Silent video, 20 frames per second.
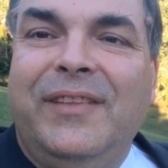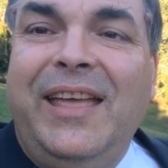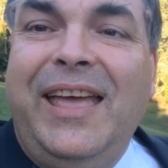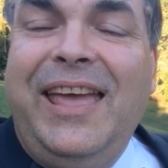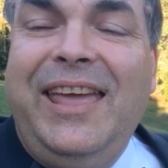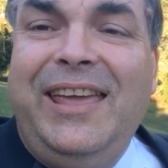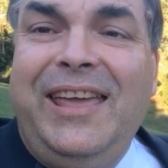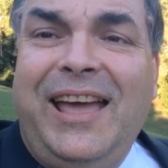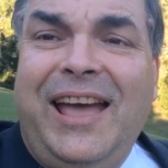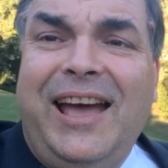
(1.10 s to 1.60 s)

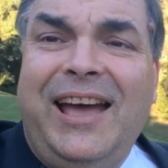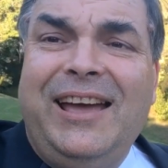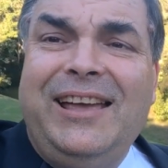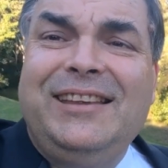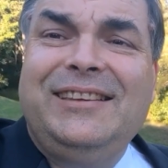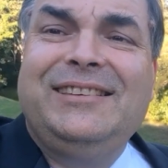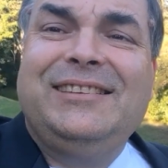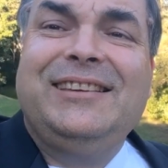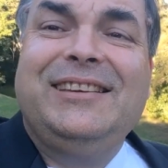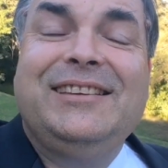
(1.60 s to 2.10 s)
Hey
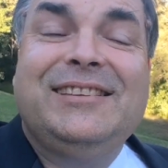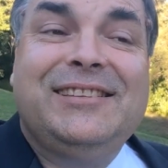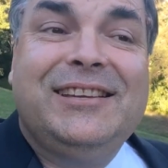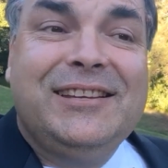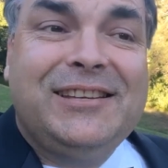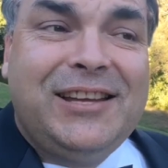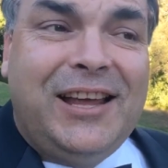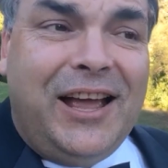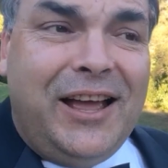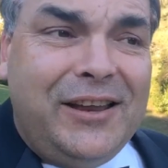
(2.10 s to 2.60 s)
guys,
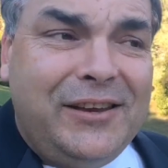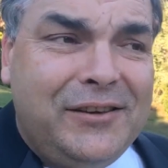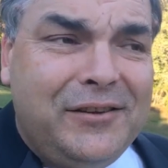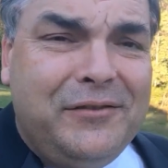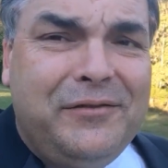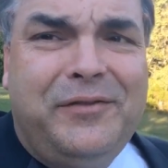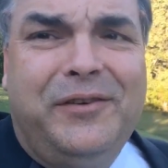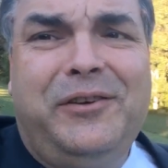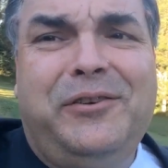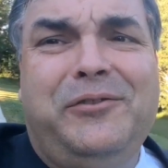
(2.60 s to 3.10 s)
Satan
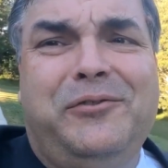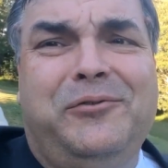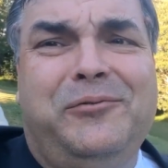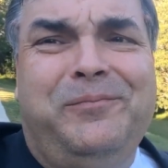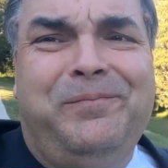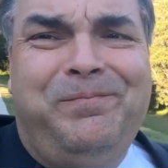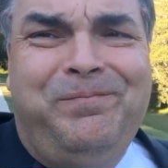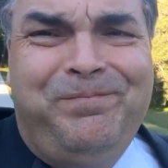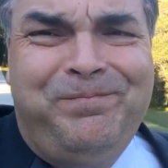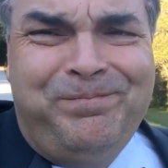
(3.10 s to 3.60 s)

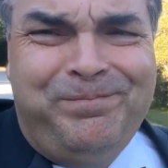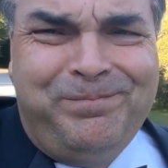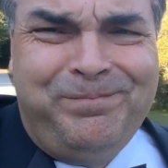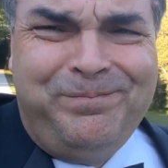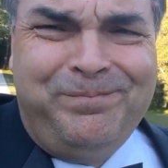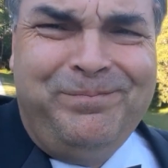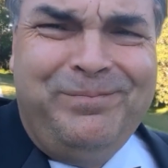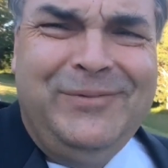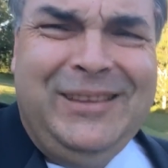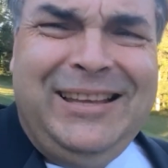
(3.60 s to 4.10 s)
Deville.
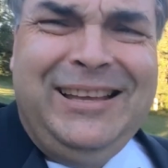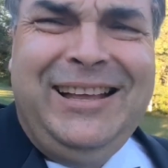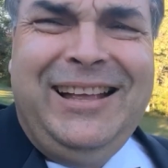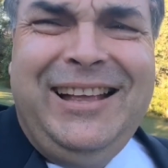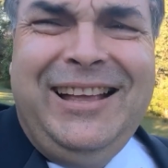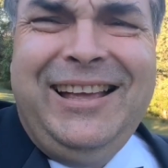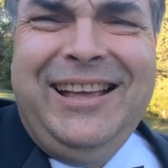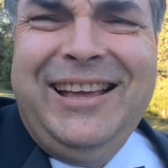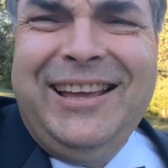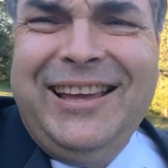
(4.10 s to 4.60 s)

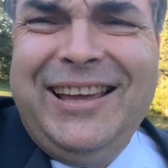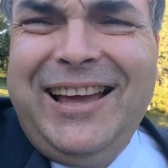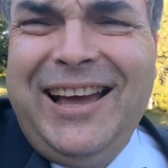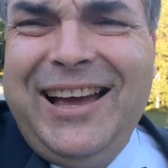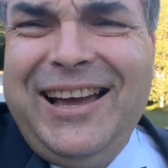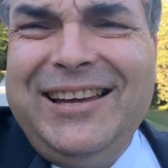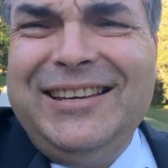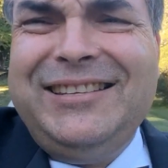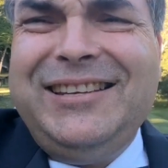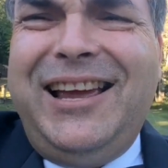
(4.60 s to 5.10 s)

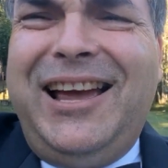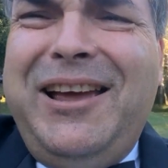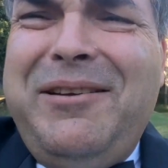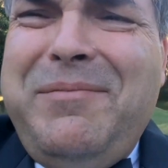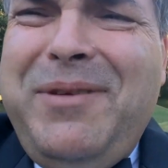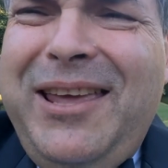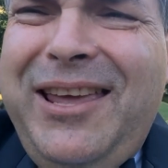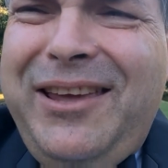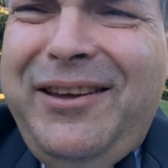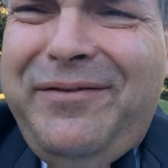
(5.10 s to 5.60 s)
Guys,
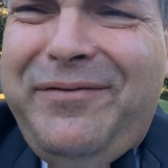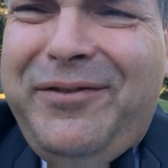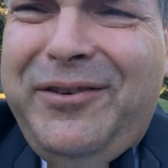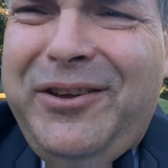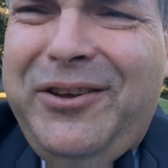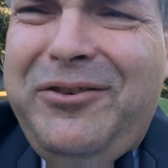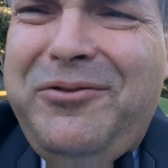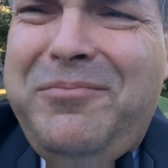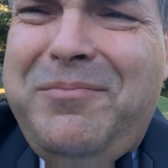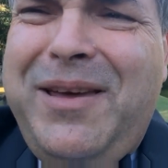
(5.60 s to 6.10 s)
I'm here
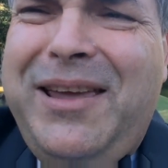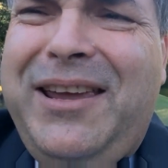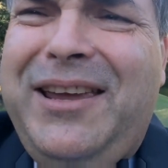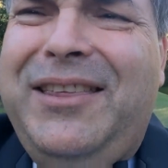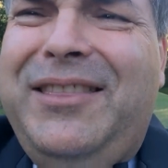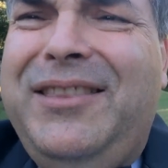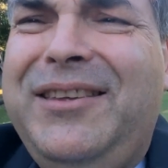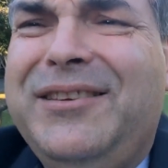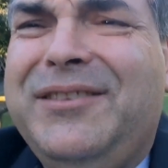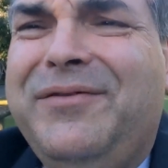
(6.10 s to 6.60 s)
for you
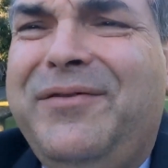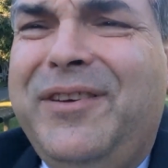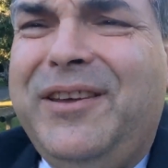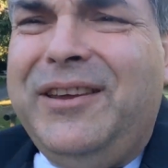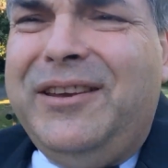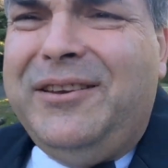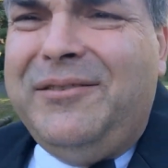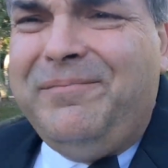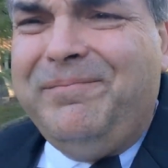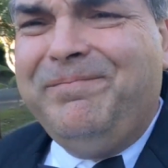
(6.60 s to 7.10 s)
making this
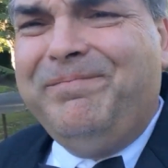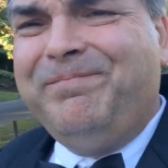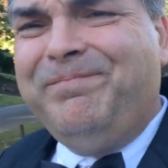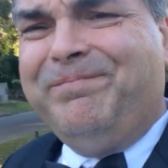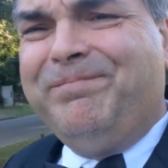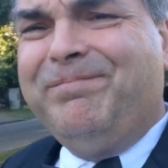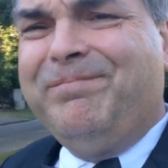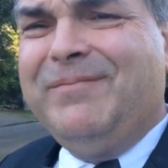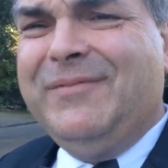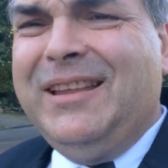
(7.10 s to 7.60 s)
vid.
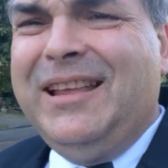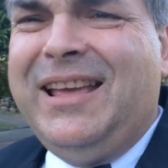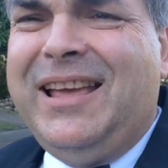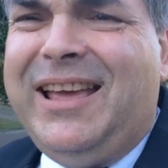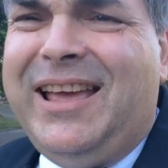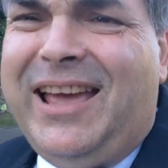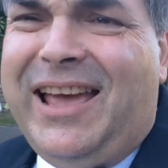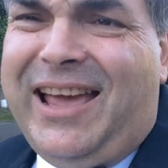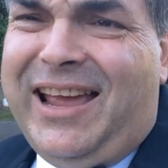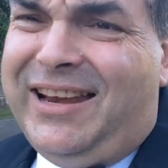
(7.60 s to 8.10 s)

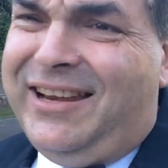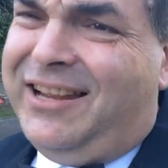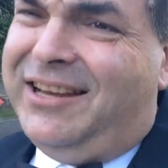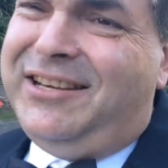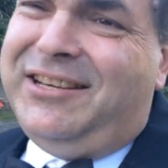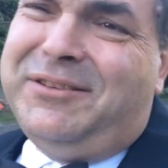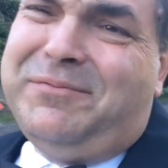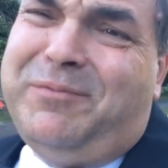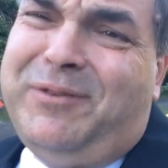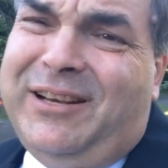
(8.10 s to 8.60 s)
And
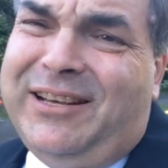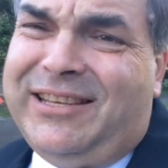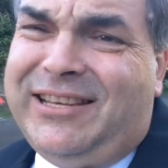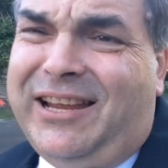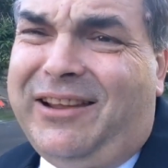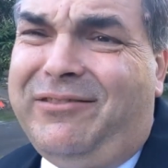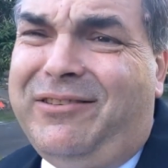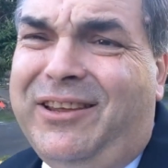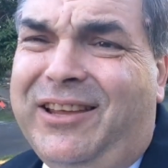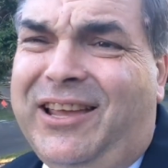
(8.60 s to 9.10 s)
I just want to
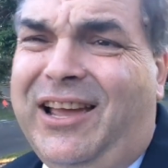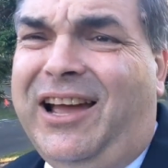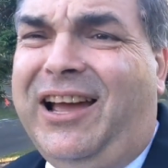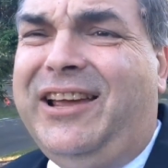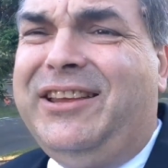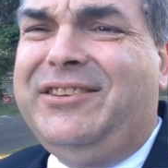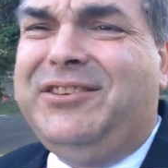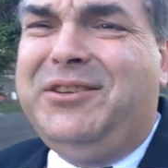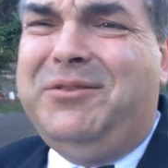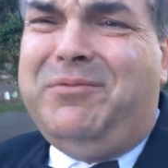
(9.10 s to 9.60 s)
tell you
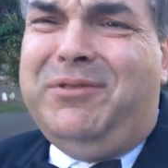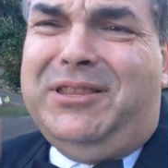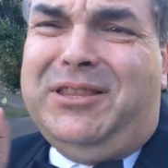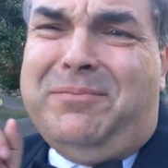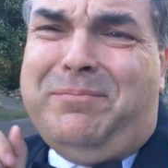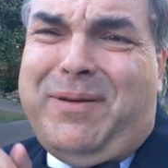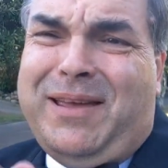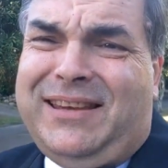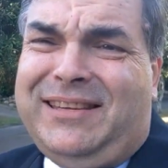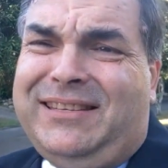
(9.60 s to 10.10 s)
guys, you want
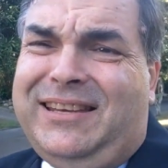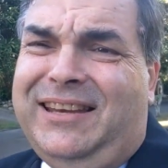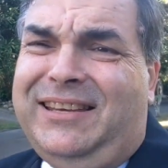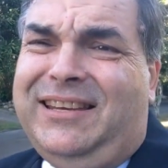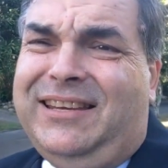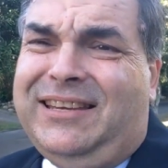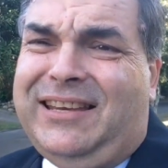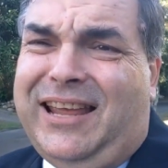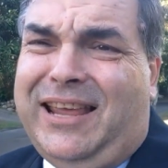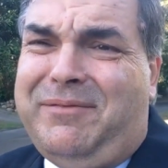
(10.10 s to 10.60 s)
the best
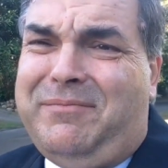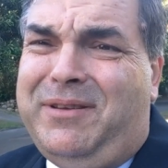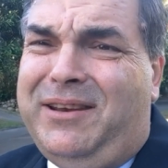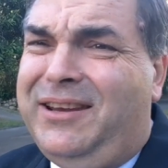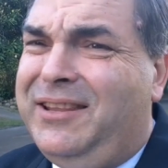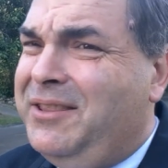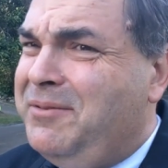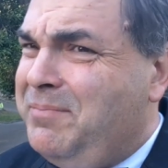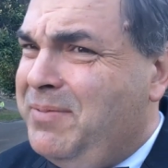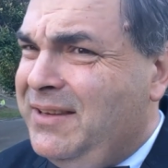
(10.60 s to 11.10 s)

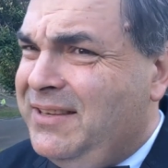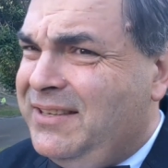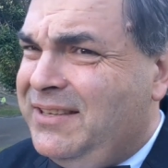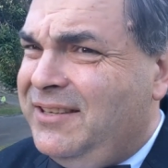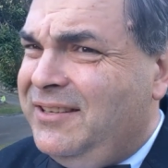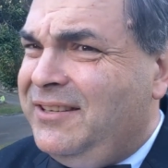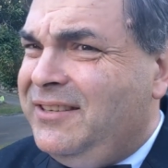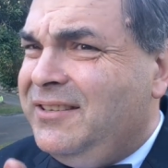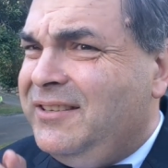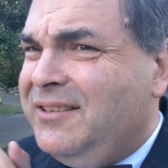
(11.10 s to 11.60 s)
entertainment in the
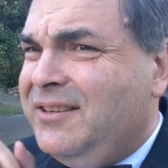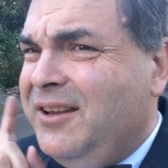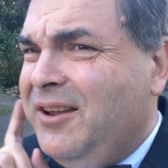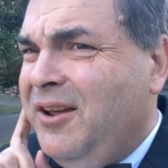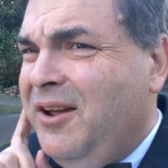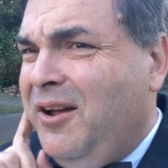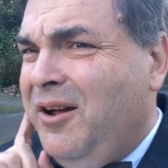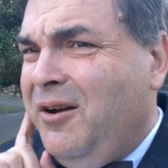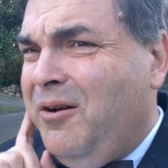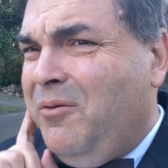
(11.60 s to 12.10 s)
business?
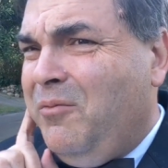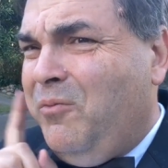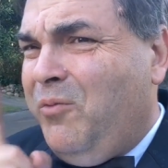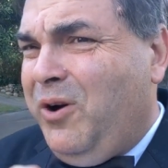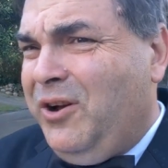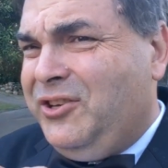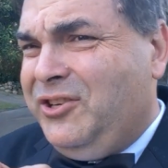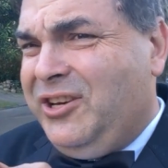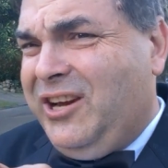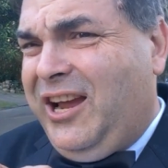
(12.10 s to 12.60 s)

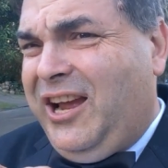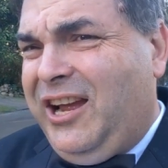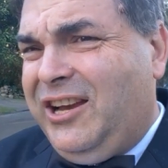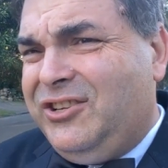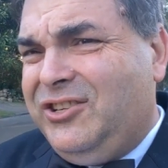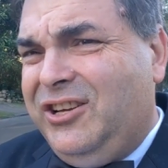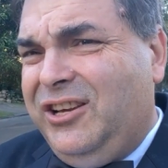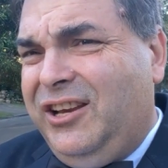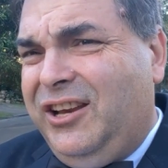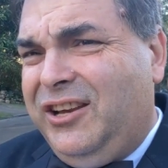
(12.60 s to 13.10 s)
Watch
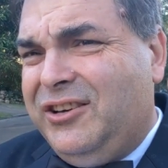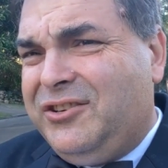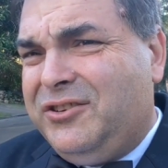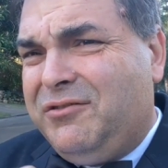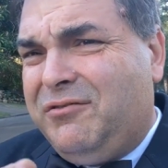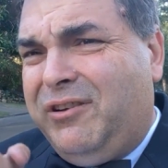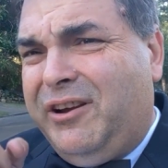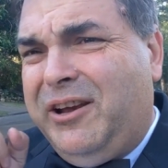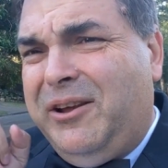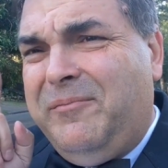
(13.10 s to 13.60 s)
Archie
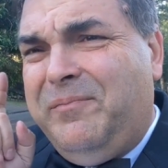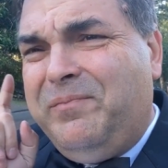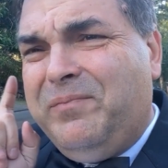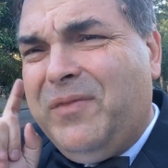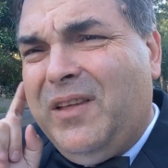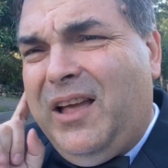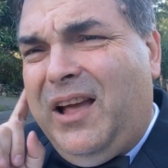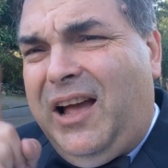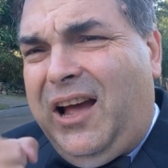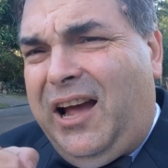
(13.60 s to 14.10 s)
Luxury.
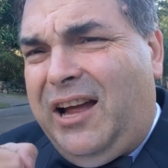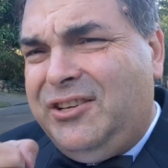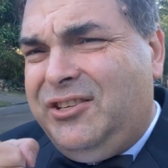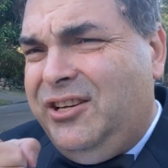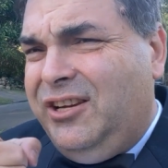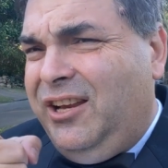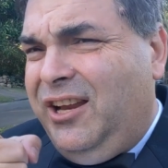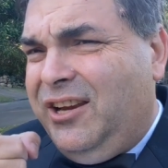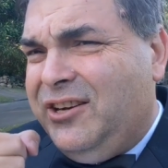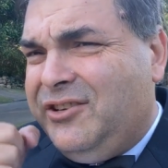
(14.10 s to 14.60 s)

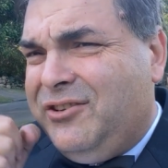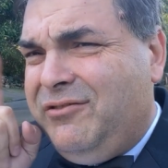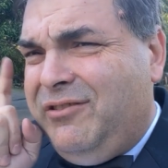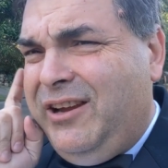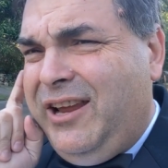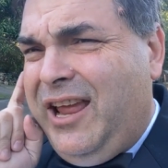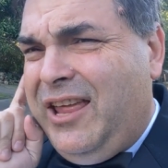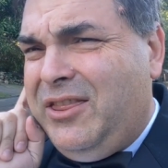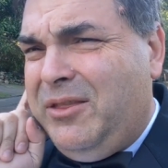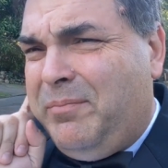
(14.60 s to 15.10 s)
Archie
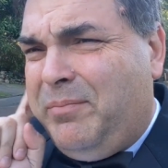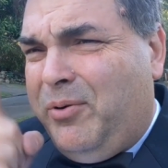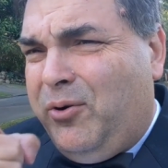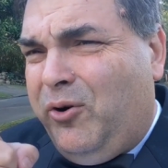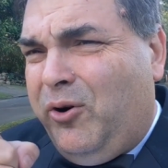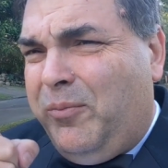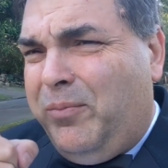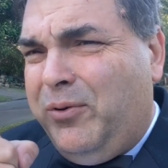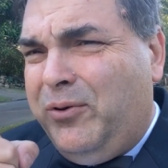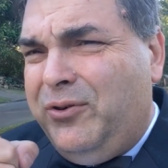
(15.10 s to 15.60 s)
Luxury and the
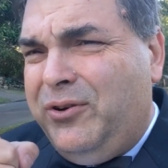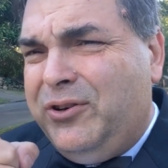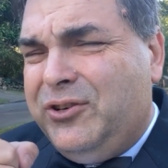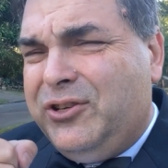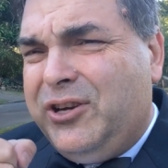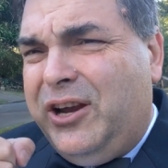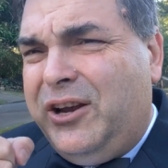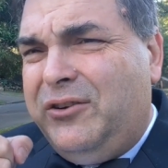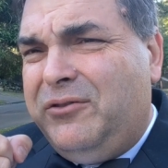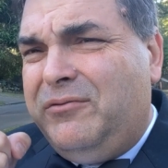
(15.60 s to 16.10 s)
Poor Pluto
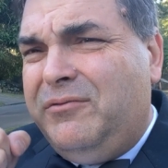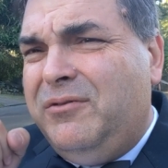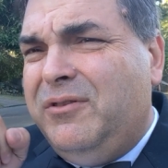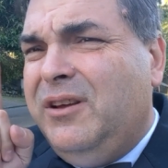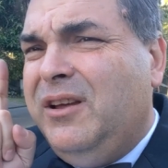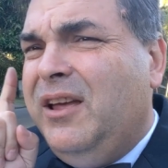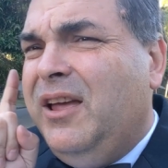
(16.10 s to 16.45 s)
Channel,